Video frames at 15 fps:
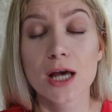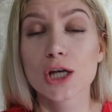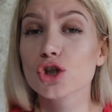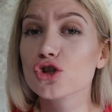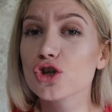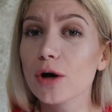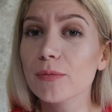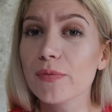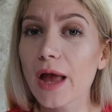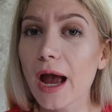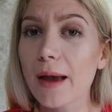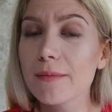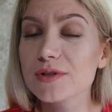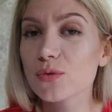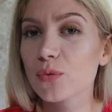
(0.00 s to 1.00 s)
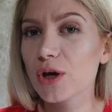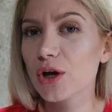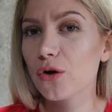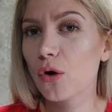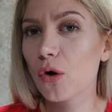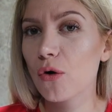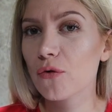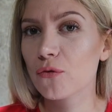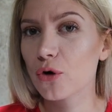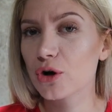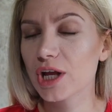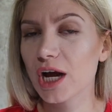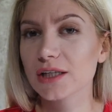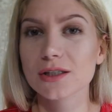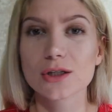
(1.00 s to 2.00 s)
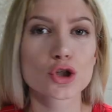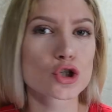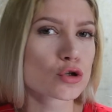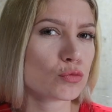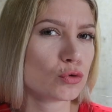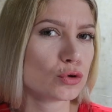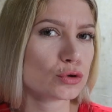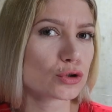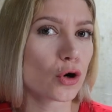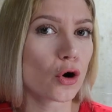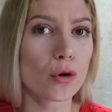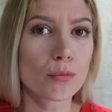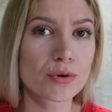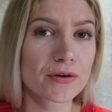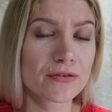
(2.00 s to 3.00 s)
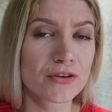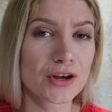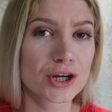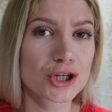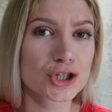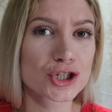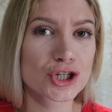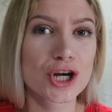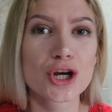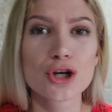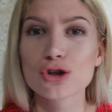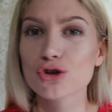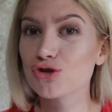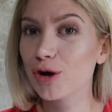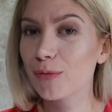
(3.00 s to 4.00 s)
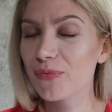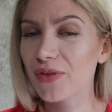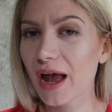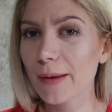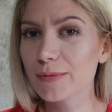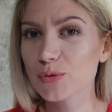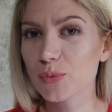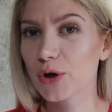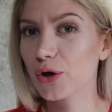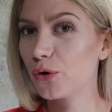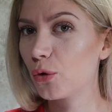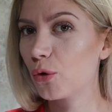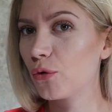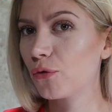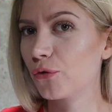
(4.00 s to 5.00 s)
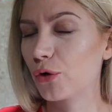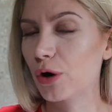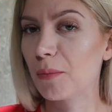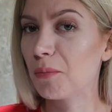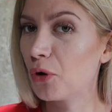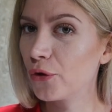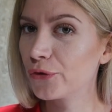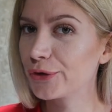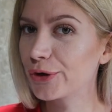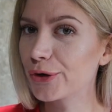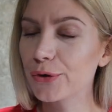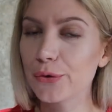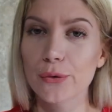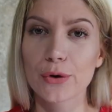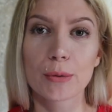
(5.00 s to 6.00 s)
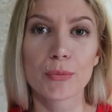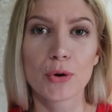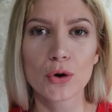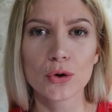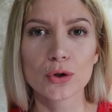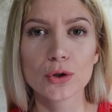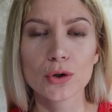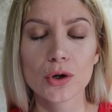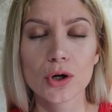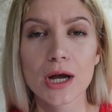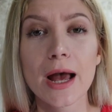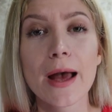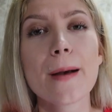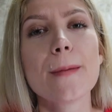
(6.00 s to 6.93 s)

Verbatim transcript: Sometimes we go for that smooth ombre finish, sometimes we go for a modern or a boho look,